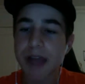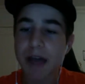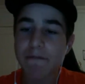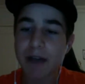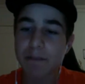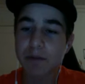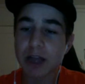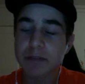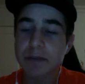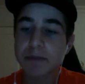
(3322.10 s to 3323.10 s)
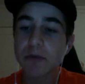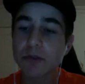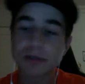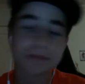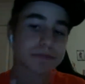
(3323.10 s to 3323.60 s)
Top 5 prospect
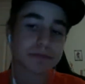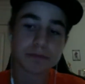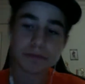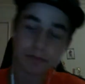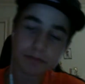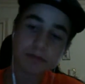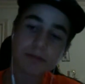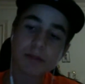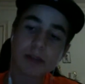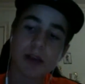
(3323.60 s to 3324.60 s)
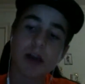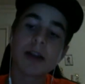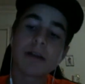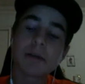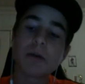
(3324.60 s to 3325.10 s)
pools.
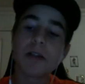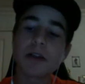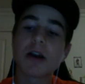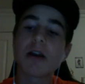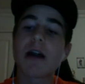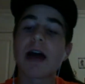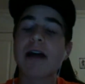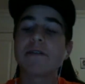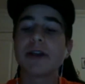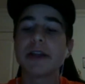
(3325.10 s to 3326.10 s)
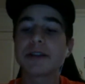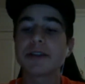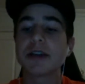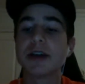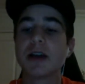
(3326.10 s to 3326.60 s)
Number 1, the Colorado
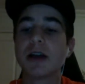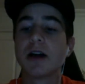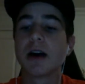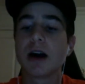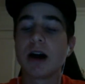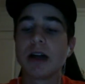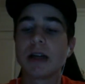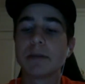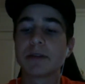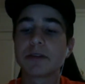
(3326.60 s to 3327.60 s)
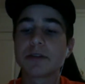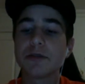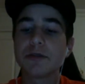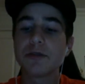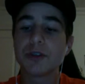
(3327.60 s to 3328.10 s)
Avalanche. Number
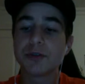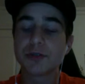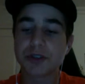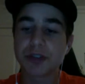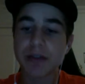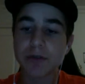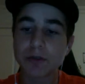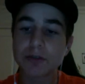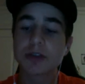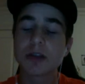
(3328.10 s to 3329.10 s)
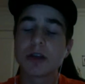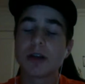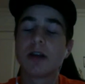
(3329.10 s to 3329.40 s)
2, the New Jersey Devils.